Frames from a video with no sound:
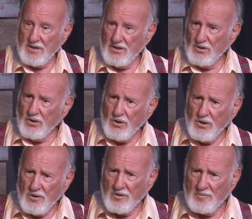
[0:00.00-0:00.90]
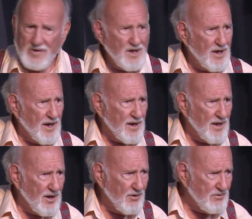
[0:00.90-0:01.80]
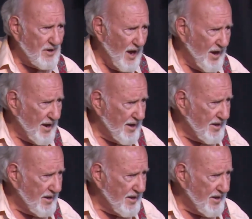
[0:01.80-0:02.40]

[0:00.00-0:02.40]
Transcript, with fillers: Oh, man, okay.